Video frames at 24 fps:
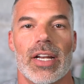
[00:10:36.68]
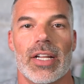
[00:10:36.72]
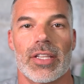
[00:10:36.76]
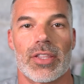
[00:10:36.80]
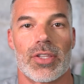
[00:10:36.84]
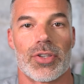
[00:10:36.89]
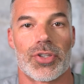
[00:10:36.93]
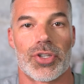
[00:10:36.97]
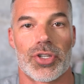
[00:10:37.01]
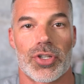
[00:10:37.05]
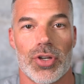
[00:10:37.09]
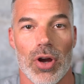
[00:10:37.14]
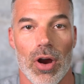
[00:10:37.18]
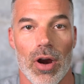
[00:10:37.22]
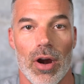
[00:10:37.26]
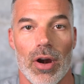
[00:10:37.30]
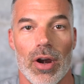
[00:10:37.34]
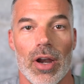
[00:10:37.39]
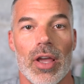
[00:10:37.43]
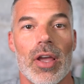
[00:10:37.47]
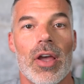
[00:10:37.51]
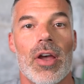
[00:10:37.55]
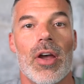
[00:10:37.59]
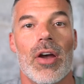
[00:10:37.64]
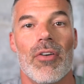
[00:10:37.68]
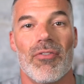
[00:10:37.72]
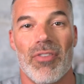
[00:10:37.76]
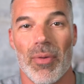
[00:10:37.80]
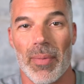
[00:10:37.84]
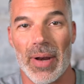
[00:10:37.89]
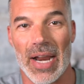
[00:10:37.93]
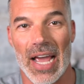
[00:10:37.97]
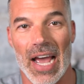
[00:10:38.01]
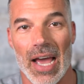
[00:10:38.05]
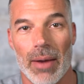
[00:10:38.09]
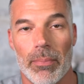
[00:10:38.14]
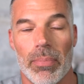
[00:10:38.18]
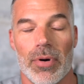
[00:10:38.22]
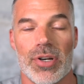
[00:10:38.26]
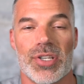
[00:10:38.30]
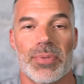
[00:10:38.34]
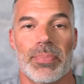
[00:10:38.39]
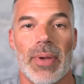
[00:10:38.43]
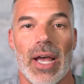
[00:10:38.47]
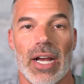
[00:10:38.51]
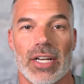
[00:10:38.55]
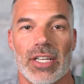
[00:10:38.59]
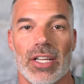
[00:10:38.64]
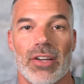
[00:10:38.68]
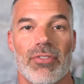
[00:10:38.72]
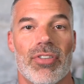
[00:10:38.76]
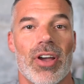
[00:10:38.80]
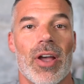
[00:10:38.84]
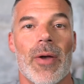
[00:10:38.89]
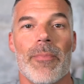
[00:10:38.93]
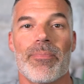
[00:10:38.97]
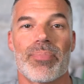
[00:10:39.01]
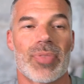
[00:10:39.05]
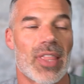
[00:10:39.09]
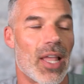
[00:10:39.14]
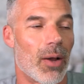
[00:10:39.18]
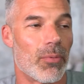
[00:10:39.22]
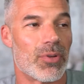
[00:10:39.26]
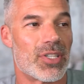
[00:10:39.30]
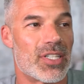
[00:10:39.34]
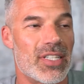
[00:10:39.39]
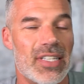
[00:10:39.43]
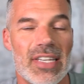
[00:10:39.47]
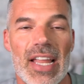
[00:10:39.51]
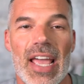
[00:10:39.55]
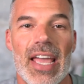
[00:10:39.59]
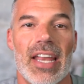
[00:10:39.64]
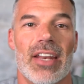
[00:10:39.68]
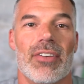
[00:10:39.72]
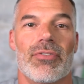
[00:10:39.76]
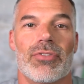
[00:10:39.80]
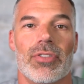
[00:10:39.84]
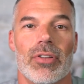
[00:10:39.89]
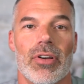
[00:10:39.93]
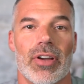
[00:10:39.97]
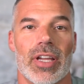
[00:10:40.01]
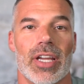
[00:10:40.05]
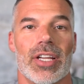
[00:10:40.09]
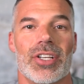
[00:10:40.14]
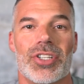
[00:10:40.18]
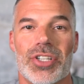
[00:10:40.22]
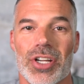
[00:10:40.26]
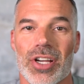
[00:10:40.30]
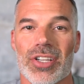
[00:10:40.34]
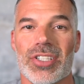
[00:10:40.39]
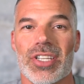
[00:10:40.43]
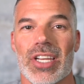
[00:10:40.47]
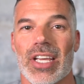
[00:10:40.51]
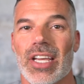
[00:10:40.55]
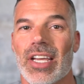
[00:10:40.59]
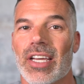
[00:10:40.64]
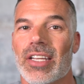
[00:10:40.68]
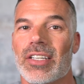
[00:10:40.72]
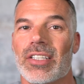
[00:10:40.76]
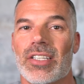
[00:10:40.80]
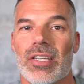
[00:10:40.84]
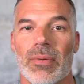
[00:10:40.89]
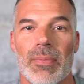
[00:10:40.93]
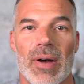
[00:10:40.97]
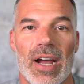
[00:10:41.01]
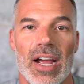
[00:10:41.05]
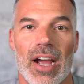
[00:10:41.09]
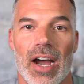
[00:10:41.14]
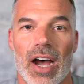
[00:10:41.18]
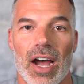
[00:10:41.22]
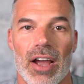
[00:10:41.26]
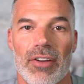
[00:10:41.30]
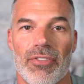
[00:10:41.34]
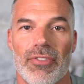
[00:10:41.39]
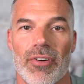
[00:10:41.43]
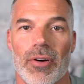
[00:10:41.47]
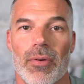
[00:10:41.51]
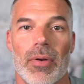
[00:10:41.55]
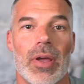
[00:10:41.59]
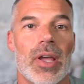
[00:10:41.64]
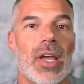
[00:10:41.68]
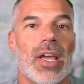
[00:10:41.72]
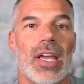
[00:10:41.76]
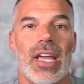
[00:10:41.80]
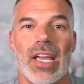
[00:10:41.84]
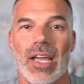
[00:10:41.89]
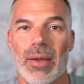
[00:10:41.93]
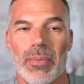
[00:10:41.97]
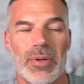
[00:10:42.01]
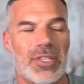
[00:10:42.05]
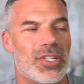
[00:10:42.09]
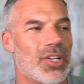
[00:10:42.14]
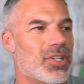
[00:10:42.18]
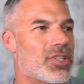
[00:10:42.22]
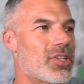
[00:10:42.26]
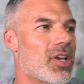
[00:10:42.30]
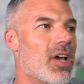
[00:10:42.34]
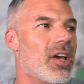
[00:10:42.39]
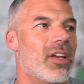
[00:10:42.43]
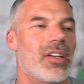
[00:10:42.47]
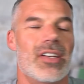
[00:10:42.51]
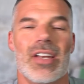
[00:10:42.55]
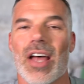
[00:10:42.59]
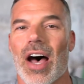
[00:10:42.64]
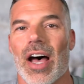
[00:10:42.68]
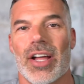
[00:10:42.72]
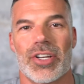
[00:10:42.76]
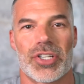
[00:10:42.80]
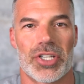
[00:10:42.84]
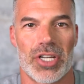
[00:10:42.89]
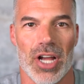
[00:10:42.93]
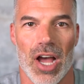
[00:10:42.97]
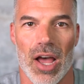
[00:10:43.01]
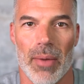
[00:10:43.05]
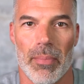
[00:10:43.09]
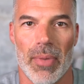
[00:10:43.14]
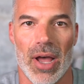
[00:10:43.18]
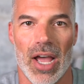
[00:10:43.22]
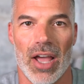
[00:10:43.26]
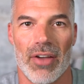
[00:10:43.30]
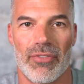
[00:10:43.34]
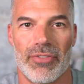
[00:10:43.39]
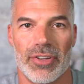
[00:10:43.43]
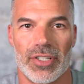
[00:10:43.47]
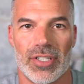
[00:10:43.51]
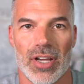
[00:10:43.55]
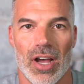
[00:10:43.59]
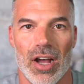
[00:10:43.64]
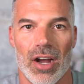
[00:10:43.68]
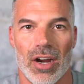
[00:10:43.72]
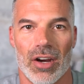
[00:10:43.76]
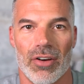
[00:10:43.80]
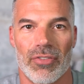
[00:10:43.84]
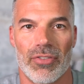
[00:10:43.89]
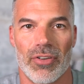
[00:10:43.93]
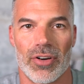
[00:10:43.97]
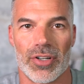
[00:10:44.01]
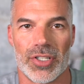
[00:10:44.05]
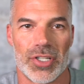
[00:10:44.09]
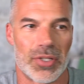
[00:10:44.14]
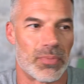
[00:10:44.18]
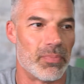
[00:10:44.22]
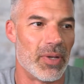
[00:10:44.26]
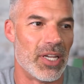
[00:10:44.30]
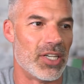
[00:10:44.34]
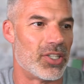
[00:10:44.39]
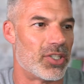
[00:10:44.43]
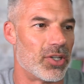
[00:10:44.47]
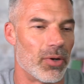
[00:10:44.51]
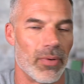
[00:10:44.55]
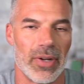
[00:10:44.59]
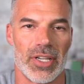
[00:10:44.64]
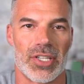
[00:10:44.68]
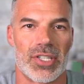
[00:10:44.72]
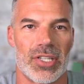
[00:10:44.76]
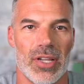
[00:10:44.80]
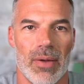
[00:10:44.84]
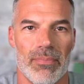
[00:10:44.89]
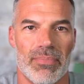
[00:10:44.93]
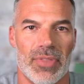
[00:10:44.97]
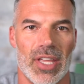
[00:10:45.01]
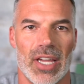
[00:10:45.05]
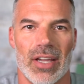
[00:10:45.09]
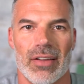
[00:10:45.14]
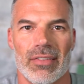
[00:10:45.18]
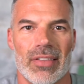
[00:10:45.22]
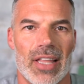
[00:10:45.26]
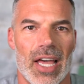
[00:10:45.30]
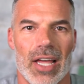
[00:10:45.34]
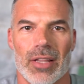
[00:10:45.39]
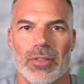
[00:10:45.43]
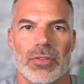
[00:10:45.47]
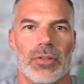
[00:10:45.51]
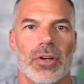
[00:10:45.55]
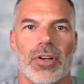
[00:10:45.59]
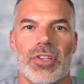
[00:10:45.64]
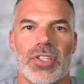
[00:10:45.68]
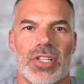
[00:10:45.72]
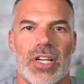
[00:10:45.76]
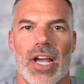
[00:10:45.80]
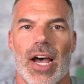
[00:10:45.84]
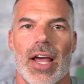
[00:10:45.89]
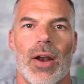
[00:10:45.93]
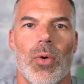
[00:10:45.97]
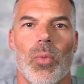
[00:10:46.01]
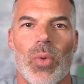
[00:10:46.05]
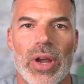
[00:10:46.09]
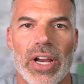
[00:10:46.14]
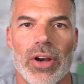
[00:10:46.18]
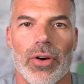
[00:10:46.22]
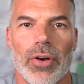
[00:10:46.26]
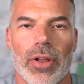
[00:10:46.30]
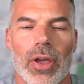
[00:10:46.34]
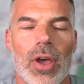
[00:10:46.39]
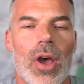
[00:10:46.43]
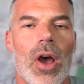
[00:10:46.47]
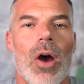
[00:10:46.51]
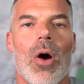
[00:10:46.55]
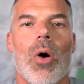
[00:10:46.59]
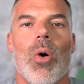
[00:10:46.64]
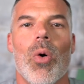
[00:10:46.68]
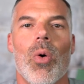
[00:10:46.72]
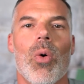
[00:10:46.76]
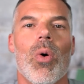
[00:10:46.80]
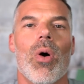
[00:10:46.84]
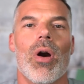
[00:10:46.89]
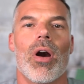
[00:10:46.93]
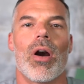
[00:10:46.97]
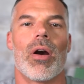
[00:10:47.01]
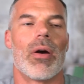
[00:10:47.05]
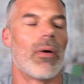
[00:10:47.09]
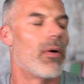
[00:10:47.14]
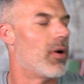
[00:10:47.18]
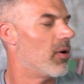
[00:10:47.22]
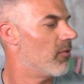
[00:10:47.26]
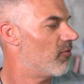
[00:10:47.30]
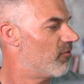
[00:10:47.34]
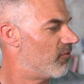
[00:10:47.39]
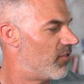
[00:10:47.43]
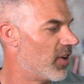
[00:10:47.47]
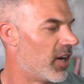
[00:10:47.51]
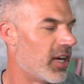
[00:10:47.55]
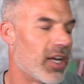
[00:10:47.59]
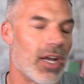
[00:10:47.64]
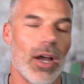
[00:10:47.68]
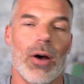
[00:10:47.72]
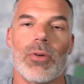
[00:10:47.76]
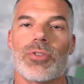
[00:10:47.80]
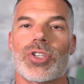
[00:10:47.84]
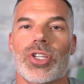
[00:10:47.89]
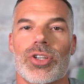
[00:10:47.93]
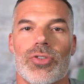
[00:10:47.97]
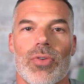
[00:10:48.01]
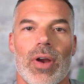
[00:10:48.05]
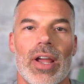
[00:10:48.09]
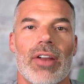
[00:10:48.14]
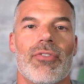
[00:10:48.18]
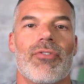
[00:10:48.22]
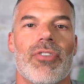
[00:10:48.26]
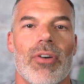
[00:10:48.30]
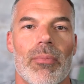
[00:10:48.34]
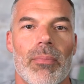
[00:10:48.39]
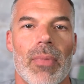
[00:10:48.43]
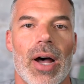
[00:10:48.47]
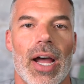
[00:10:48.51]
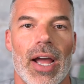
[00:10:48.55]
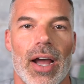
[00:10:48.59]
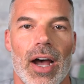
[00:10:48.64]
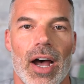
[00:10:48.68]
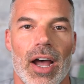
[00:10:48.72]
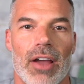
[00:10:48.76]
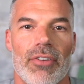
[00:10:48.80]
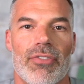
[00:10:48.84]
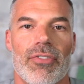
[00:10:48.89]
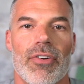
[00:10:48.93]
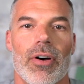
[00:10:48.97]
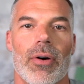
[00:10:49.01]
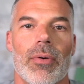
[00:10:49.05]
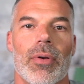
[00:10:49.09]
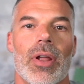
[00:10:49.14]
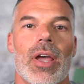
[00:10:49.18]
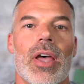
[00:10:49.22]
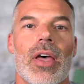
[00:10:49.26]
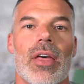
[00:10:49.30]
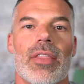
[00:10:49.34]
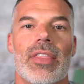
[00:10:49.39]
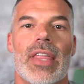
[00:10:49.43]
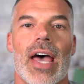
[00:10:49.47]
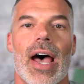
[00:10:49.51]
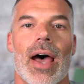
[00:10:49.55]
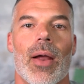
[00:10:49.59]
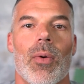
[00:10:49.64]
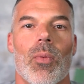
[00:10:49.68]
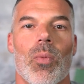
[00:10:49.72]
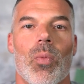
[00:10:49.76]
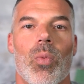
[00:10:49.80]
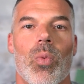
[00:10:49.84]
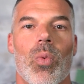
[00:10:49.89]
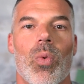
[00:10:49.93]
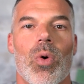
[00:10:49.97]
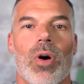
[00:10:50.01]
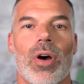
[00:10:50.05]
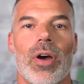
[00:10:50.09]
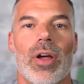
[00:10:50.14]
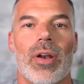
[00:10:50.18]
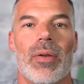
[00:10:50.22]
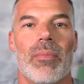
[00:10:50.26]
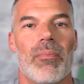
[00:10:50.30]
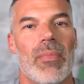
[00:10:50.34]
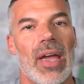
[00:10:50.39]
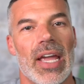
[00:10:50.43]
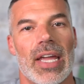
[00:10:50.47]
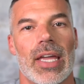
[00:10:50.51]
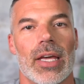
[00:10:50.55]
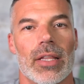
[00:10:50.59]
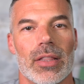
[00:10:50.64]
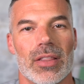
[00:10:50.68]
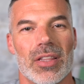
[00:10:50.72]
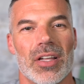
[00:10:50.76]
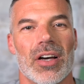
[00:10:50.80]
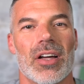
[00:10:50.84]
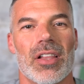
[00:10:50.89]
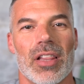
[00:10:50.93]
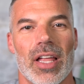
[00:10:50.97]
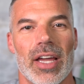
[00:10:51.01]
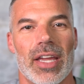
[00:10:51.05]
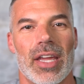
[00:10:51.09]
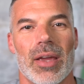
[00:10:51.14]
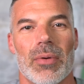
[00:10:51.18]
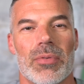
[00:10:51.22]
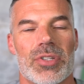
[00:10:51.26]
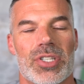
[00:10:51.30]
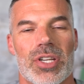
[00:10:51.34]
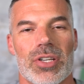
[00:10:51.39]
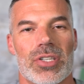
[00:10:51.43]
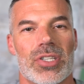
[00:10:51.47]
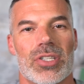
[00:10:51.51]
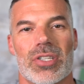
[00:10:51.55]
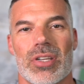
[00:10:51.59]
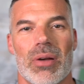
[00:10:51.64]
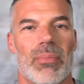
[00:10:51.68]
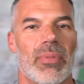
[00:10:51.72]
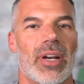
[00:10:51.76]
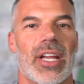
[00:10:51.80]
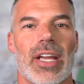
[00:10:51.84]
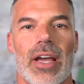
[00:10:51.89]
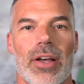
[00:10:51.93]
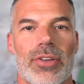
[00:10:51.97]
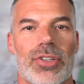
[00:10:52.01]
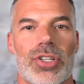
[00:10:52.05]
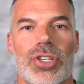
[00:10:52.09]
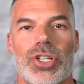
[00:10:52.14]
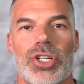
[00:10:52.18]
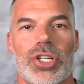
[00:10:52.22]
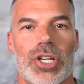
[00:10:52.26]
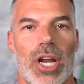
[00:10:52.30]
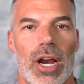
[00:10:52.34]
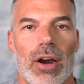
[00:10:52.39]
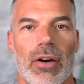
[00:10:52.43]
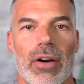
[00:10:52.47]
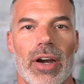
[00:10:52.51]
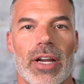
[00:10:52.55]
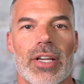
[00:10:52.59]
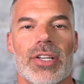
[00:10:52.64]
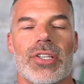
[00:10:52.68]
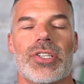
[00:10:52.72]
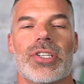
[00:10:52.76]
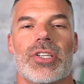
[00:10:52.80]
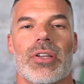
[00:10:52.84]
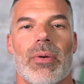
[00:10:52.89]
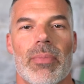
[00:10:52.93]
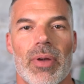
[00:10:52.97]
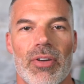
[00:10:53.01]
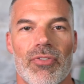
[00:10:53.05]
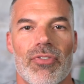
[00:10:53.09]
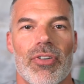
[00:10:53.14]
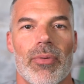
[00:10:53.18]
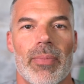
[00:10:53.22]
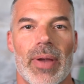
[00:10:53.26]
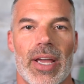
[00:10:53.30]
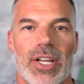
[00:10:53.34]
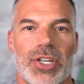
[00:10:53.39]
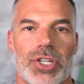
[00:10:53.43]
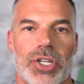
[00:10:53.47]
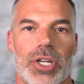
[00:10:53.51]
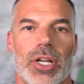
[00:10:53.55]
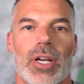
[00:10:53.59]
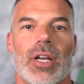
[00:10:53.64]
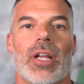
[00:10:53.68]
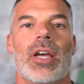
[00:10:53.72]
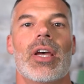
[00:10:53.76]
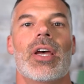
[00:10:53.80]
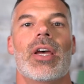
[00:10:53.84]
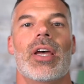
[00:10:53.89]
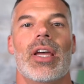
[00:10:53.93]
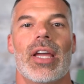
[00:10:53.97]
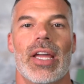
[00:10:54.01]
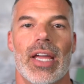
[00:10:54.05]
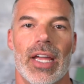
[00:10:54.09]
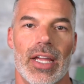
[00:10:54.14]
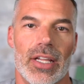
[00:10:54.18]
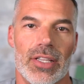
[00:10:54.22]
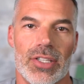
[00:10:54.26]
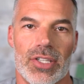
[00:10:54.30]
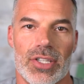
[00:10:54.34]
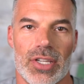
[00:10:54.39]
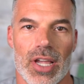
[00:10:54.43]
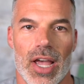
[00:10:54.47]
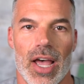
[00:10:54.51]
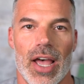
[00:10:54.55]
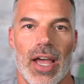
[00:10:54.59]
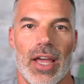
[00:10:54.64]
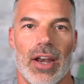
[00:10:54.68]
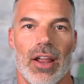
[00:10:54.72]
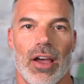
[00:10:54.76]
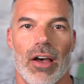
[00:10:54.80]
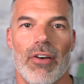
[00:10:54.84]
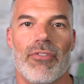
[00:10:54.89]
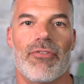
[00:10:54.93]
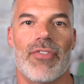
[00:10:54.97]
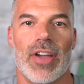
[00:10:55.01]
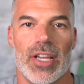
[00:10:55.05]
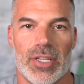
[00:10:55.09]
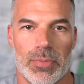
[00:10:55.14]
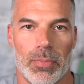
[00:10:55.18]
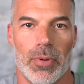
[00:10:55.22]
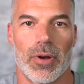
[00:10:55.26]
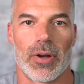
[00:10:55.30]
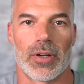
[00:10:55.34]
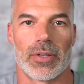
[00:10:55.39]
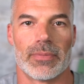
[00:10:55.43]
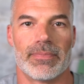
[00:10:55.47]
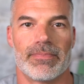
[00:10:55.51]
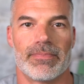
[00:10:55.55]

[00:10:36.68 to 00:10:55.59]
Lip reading: at the start from an ad perspective that was native looking, just into my iPhone. Images not shot by a photographer, just me doing something that looks kind of weird. Or video straight from my iPhone that would make it look like it was just somebody else sharing some information inside of Facebook.